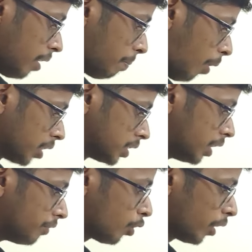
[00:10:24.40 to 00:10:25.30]

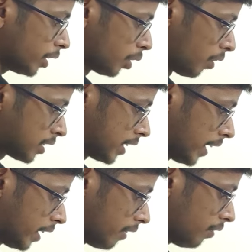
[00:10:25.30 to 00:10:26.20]
Positive going towards
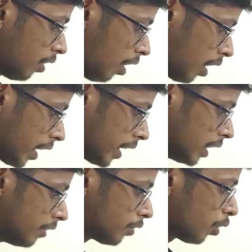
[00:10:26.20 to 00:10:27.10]
negative or
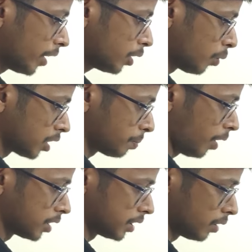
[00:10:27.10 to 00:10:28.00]
negative going towards
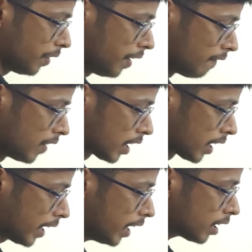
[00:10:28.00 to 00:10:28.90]
positive will
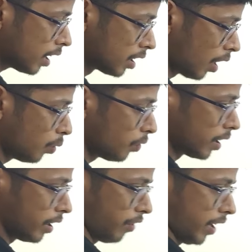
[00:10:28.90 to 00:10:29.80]
create
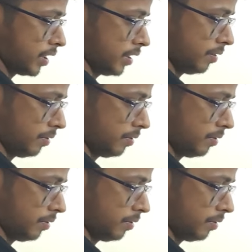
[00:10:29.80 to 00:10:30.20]
downward deflection.